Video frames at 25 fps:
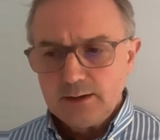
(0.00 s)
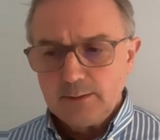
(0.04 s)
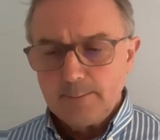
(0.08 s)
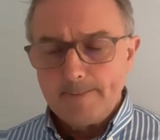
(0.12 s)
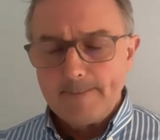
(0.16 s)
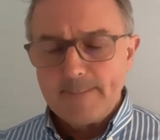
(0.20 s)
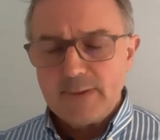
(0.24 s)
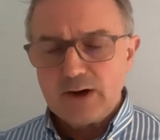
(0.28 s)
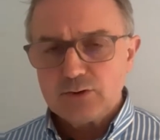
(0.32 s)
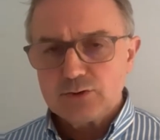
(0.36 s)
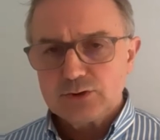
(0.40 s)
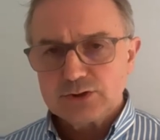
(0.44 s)

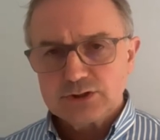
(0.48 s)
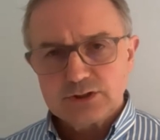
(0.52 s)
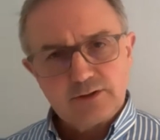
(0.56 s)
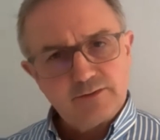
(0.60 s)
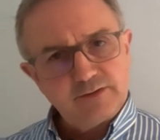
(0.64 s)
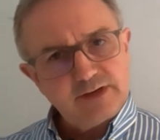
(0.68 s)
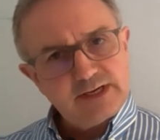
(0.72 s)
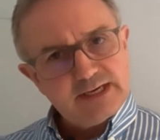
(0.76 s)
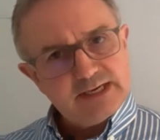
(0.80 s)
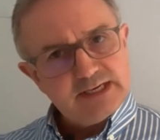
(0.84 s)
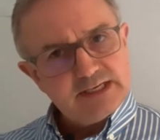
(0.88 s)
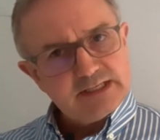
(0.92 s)
Most
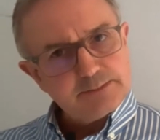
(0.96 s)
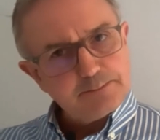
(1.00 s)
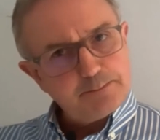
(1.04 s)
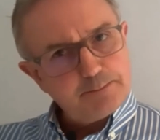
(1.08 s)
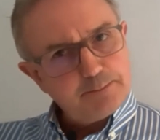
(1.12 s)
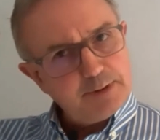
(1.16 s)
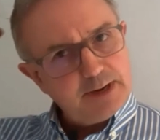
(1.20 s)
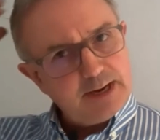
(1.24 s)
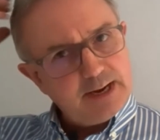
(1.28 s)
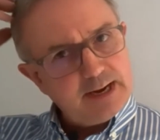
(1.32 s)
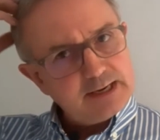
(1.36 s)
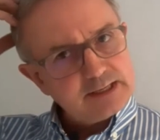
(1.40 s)
of it is
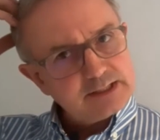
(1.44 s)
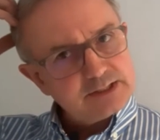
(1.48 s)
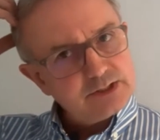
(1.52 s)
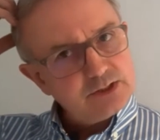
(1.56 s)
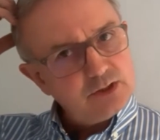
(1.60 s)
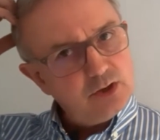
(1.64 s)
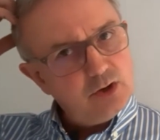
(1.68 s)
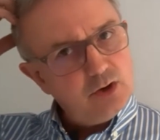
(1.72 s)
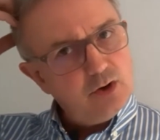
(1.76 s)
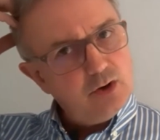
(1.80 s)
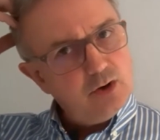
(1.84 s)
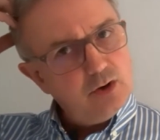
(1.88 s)
backed
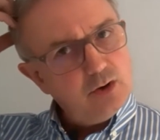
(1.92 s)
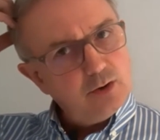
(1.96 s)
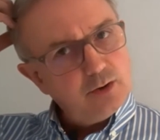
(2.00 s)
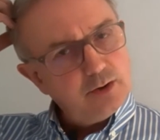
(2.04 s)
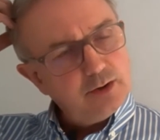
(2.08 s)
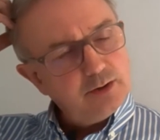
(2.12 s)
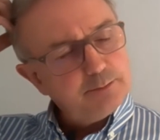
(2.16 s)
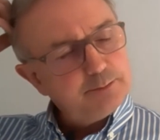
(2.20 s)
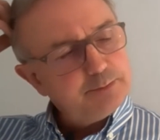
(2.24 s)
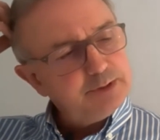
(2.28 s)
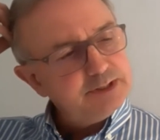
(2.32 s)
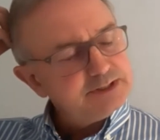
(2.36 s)

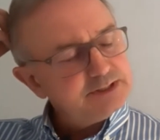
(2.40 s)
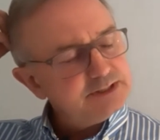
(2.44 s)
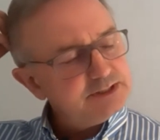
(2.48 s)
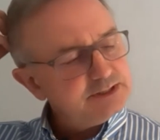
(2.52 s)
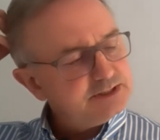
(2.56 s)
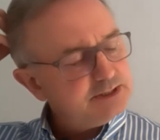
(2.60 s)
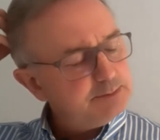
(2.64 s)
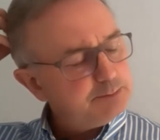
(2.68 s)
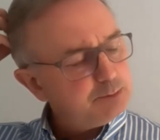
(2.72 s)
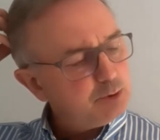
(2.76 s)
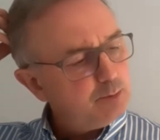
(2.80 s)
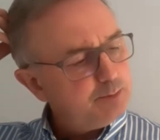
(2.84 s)
on
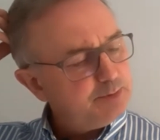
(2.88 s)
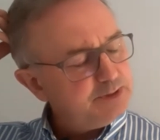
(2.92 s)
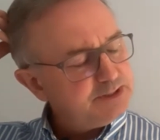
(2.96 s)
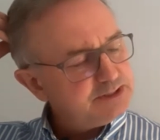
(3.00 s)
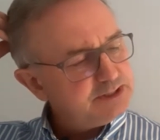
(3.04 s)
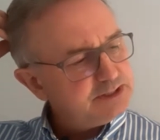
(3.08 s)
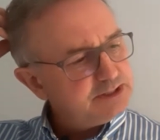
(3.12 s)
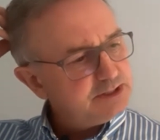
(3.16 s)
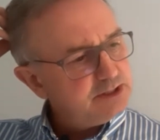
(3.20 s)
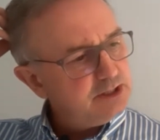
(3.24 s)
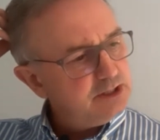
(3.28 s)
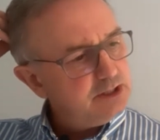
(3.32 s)
typical
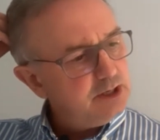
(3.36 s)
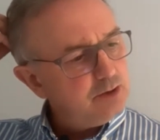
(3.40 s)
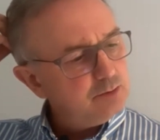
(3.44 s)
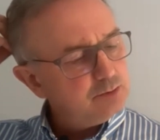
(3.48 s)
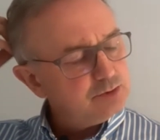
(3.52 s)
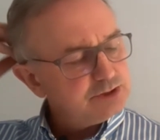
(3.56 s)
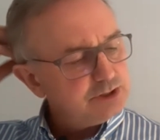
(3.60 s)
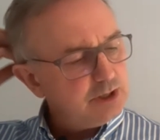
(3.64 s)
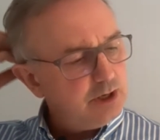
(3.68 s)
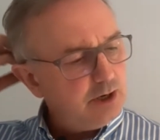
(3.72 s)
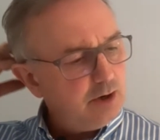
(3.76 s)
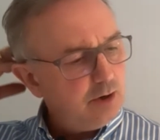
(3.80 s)
business
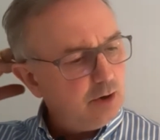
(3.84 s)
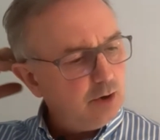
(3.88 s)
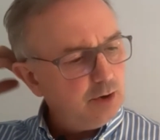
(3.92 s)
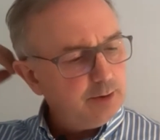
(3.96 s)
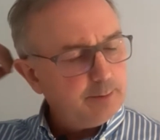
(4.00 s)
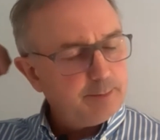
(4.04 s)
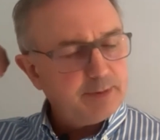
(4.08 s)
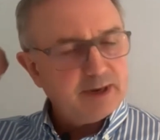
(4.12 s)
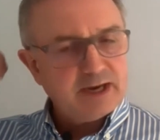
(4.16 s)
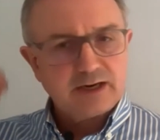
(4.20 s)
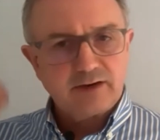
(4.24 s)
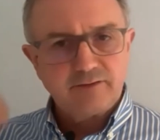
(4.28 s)
loans are on
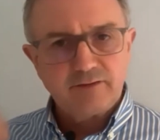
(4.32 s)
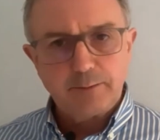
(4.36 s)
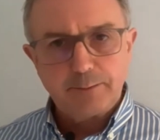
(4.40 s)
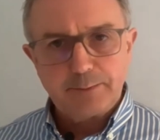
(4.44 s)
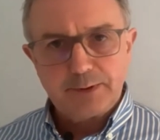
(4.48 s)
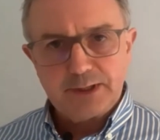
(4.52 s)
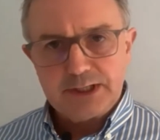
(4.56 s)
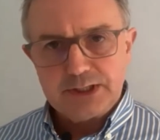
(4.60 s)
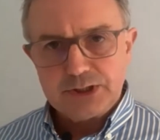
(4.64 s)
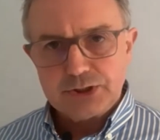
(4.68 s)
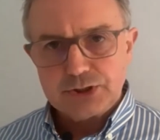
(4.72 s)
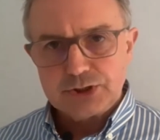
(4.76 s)
the back of a
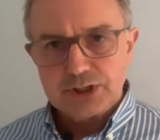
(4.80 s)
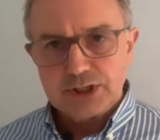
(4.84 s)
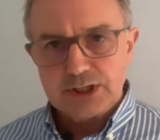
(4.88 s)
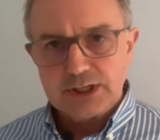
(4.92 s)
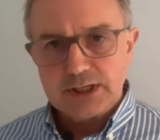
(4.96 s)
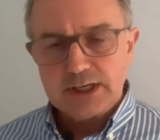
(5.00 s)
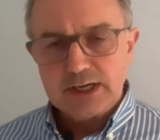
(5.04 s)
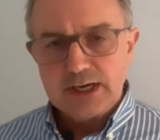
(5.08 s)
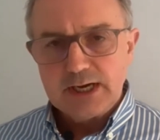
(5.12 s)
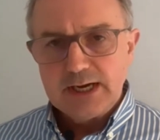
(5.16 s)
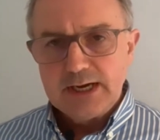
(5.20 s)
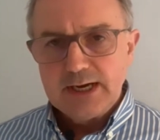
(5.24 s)

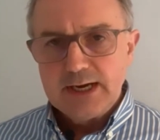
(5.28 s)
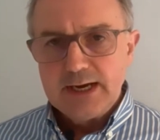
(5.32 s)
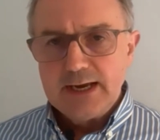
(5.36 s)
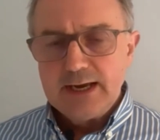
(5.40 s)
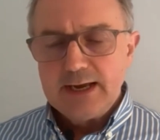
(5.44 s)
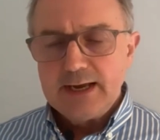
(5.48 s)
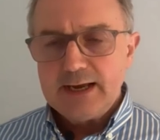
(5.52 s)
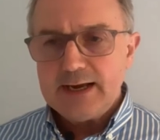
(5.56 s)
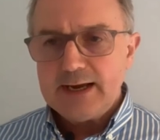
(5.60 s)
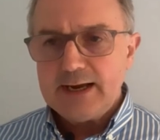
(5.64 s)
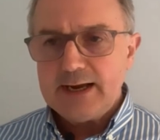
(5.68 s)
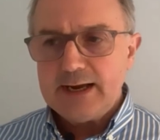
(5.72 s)
PG,
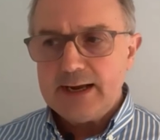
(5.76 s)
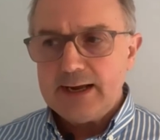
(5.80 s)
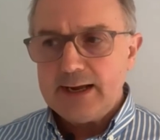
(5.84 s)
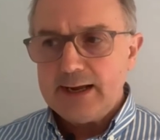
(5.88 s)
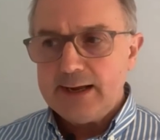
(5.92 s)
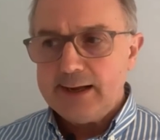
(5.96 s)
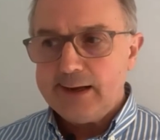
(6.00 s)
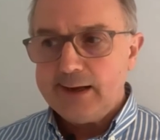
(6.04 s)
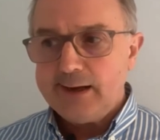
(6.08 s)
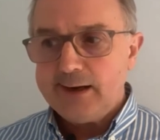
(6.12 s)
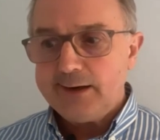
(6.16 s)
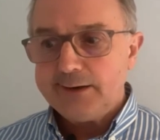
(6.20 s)

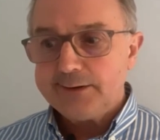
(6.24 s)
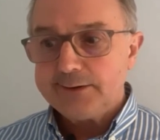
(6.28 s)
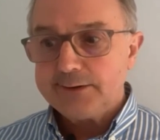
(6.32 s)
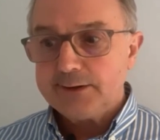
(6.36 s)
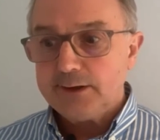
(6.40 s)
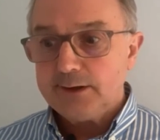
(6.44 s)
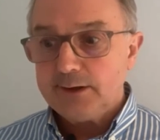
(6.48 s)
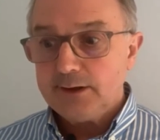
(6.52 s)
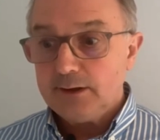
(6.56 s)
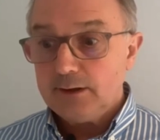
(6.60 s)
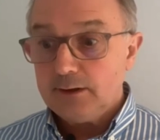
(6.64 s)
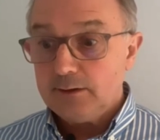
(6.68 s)
and
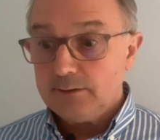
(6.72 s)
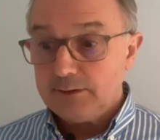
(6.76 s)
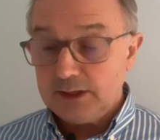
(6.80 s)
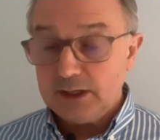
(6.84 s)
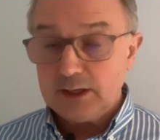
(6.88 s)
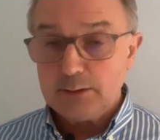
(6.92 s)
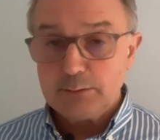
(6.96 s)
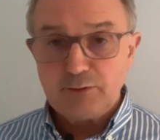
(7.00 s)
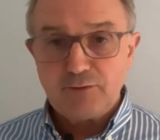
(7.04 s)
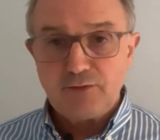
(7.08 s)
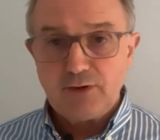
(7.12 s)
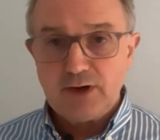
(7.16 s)
they're
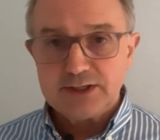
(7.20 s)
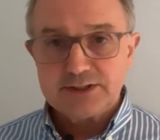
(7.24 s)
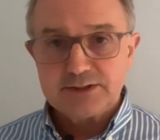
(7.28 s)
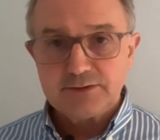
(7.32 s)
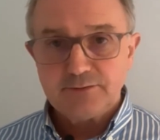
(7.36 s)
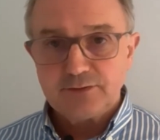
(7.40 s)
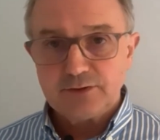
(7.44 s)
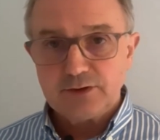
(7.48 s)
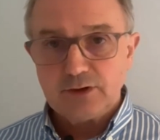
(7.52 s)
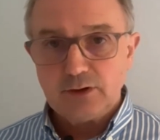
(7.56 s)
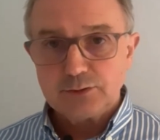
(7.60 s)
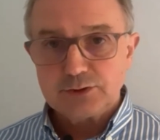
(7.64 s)
going to be
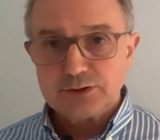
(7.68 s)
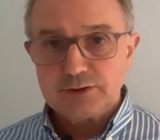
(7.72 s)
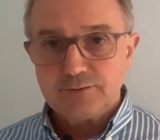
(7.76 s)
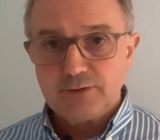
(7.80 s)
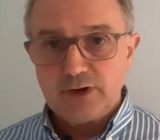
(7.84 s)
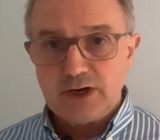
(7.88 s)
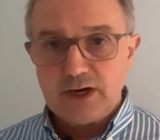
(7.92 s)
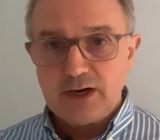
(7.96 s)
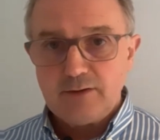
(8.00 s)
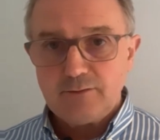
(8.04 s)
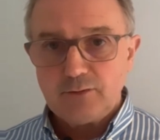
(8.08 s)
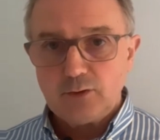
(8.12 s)
fighting for their own
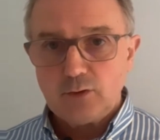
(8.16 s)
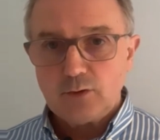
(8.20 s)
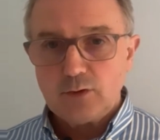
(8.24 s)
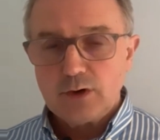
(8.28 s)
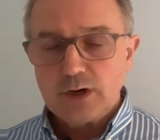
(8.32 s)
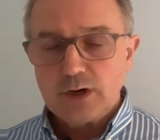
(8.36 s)
survival.